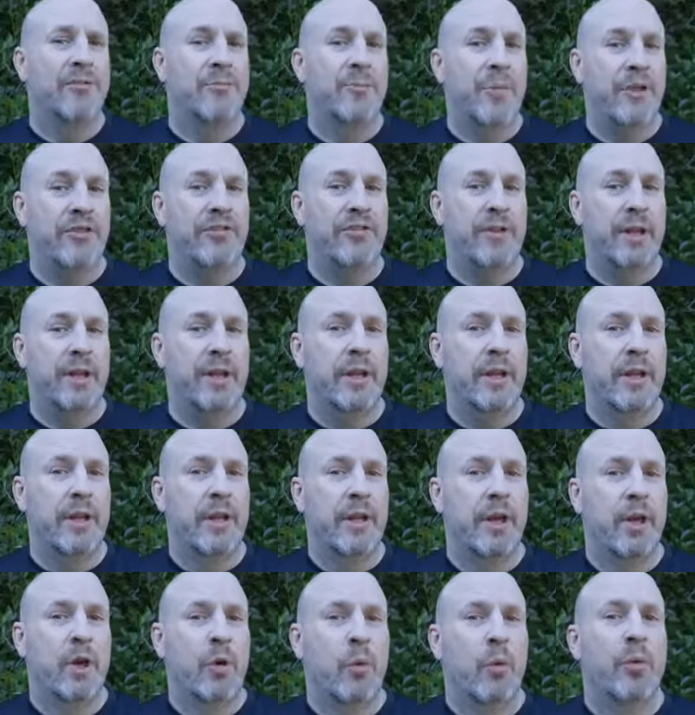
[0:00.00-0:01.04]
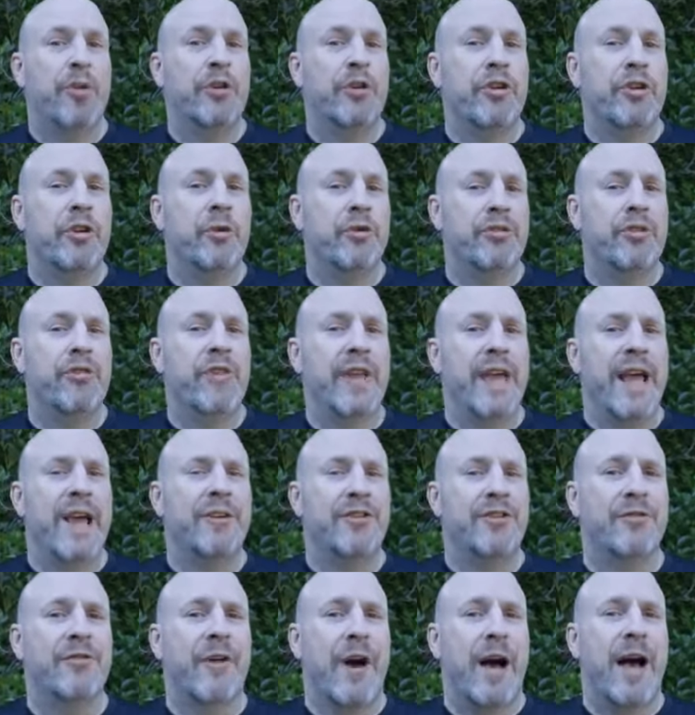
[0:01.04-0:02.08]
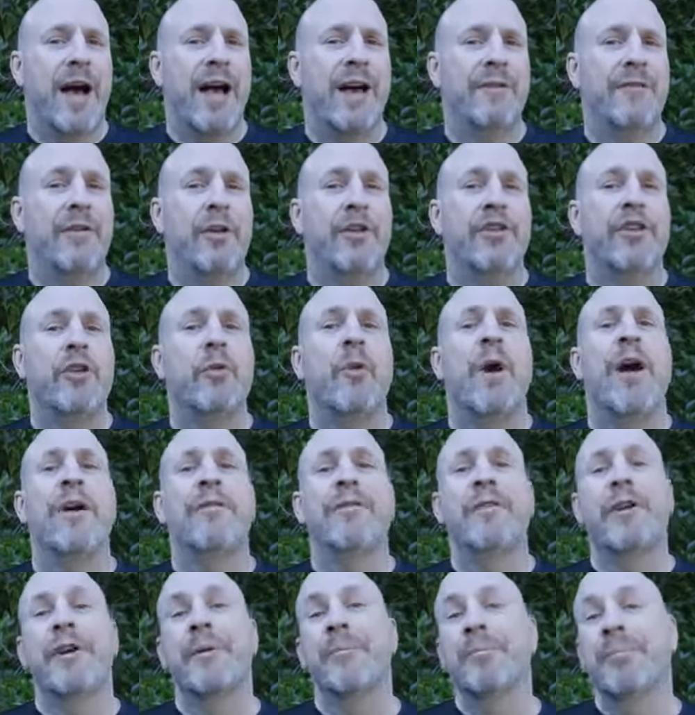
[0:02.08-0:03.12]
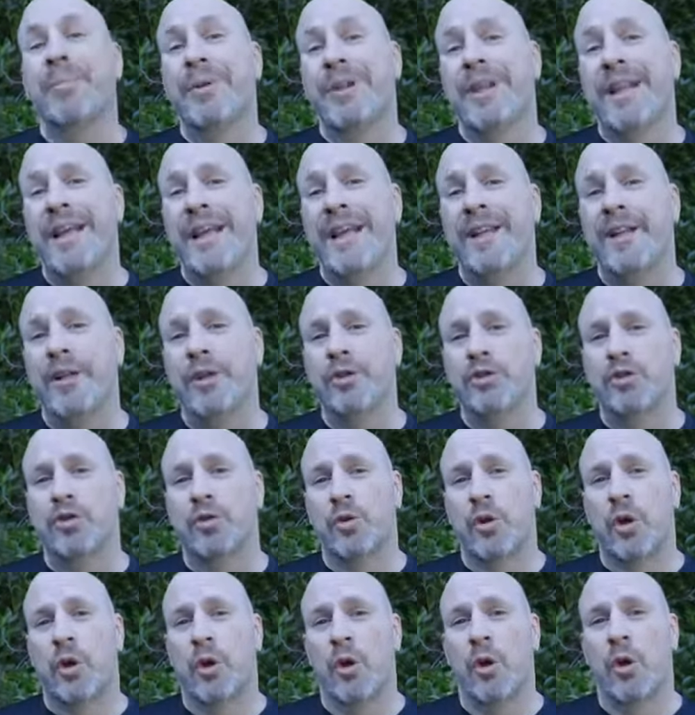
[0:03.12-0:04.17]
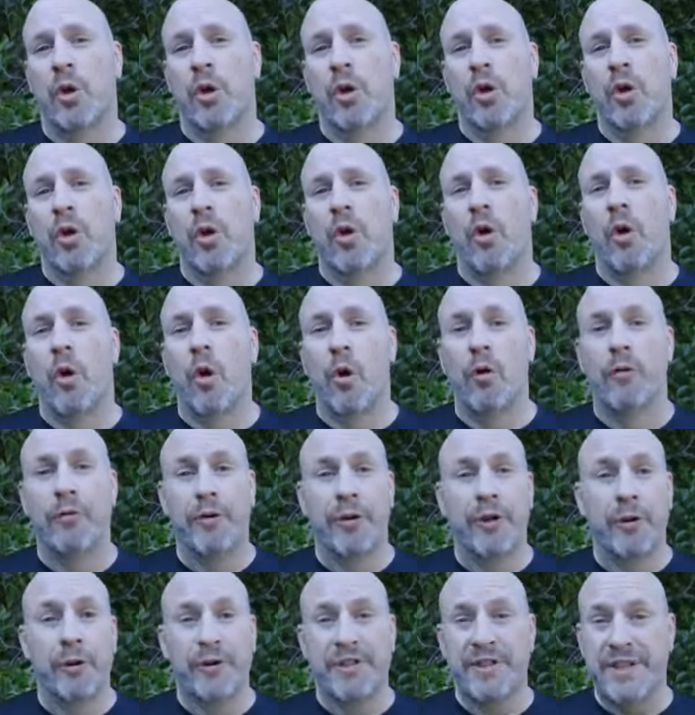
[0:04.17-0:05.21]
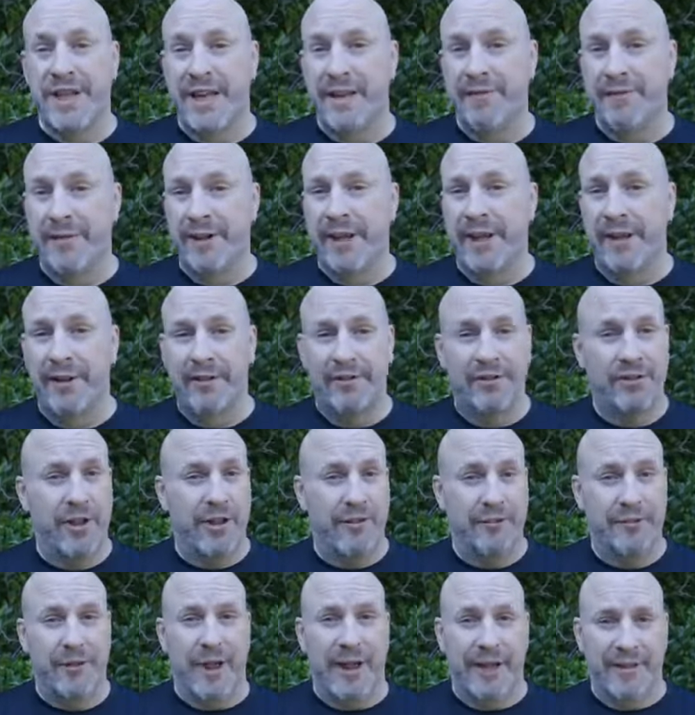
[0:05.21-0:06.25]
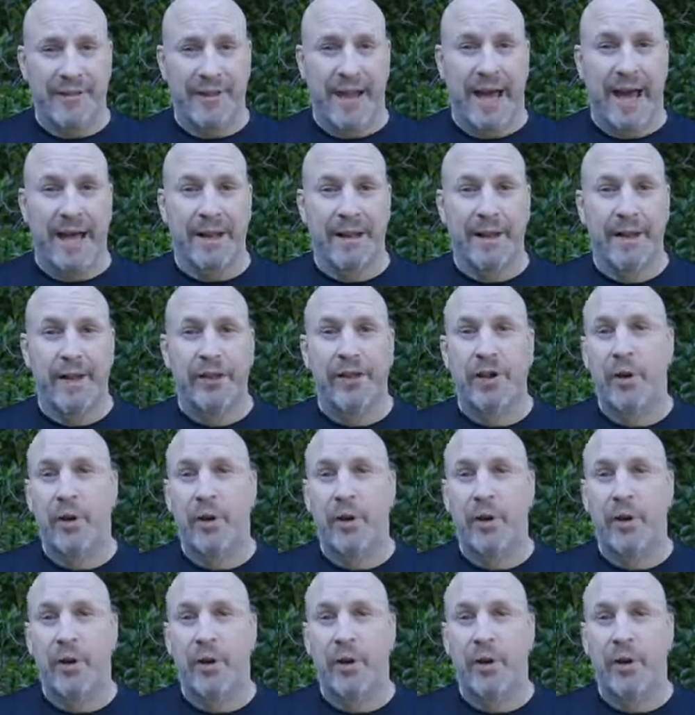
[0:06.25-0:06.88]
missed it, when you're using the S5, you have complete control over your TV and stuff like that.